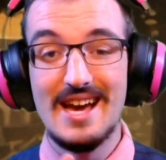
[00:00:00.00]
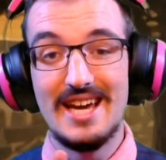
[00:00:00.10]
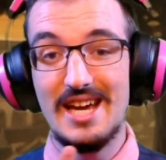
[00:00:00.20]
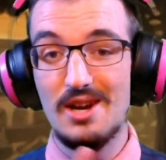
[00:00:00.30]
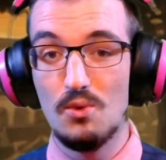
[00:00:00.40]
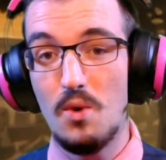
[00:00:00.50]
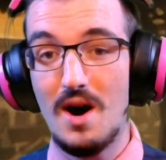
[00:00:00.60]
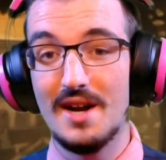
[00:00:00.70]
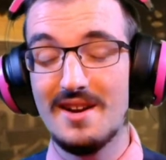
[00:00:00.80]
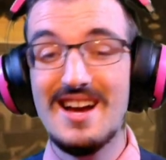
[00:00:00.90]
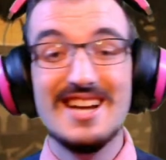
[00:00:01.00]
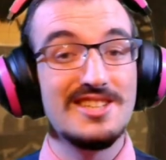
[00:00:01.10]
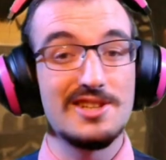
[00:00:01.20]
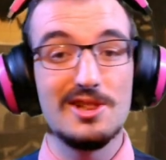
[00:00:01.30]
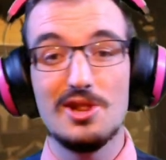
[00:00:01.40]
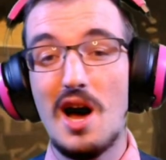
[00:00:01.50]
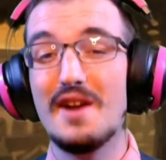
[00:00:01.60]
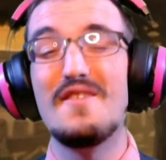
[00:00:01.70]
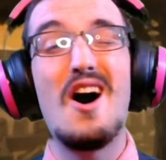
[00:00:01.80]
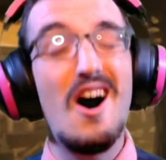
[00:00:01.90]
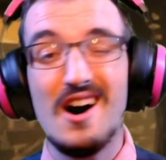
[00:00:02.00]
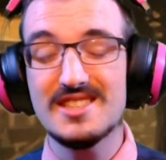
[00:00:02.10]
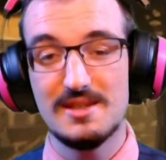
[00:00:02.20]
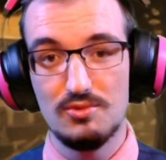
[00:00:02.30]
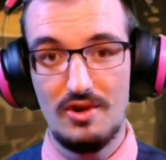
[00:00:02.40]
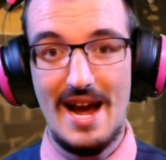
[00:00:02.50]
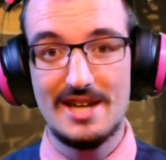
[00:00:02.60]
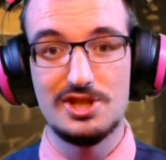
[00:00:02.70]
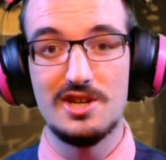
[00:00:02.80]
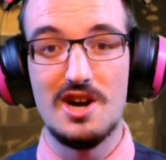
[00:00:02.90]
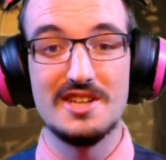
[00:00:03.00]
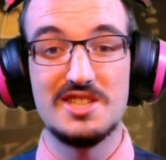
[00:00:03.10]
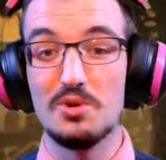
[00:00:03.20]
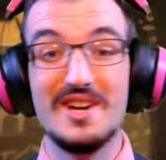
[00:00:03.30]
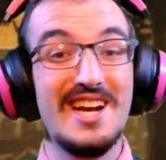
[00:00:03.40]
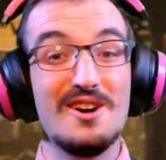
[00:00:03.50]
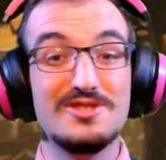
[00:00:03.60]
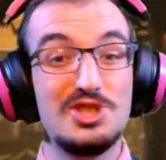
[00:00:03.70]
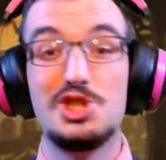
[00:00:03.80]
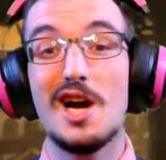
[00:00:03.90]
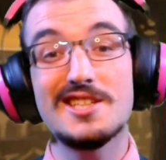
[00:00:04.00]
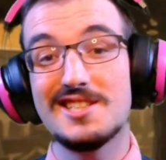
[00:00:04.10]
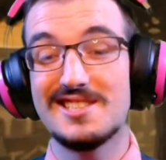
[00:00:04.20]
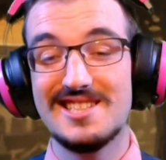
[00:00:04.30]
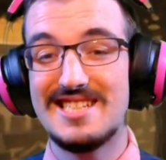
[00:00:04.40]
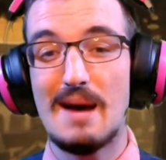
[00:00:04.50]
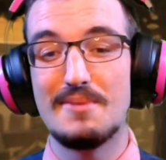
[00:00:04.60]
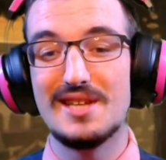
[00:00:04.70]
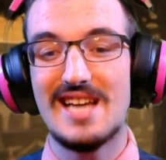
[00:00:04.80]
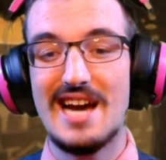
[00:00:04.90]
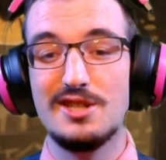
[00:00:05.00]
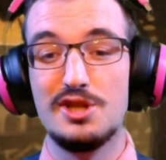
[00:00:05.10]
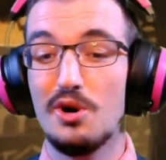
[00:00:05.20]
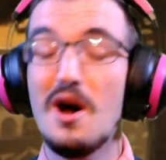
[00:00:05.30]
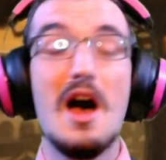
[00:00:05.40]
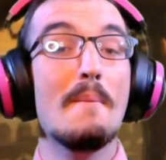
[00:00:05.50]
he one does a lot of awesome reaction content where he goes just as in depth as I do,